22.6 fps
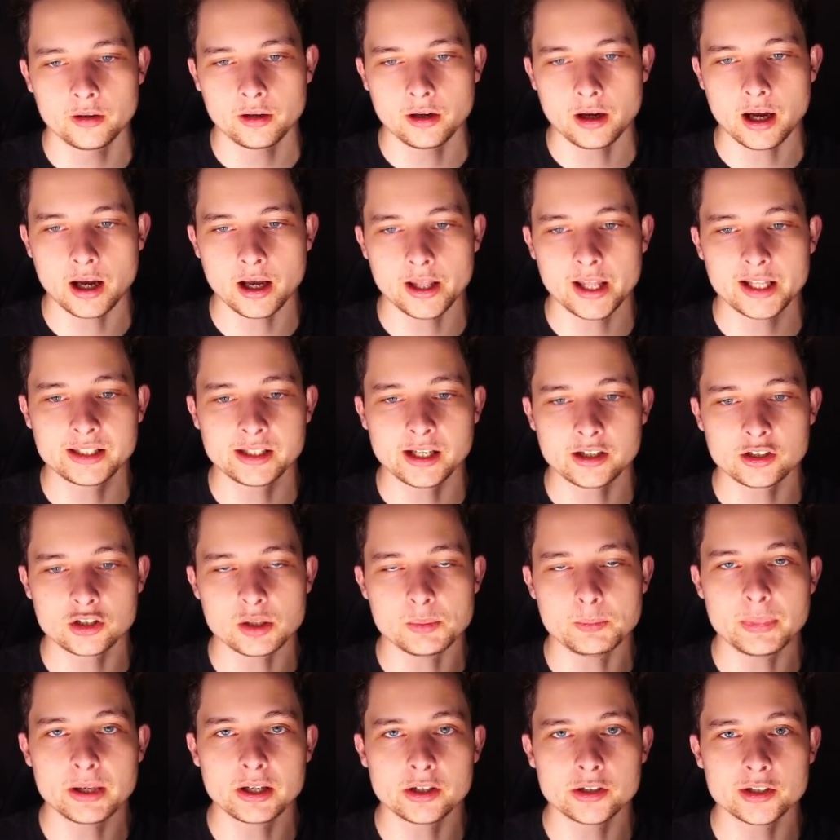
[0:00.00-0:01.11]
That's actually
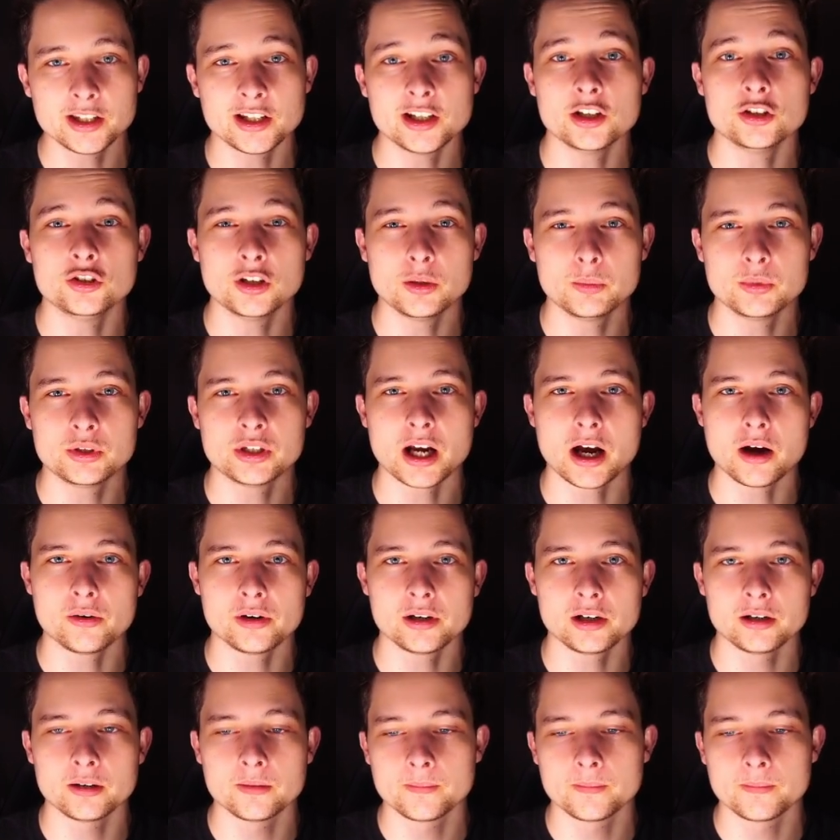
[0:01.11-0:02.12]
bigger than a gym shower,